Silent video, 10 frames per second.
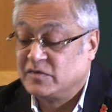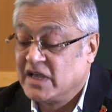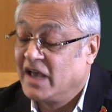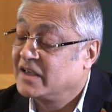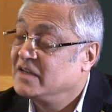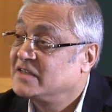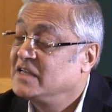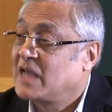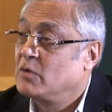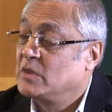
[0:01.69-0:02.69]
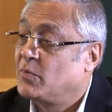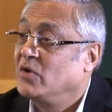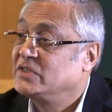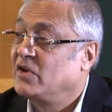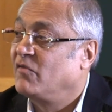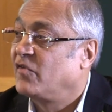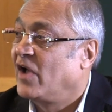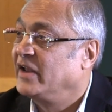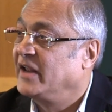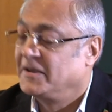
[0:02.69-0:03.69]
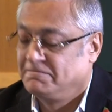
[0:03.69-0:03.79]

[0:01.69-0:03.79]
taken since I was appointed on Friday.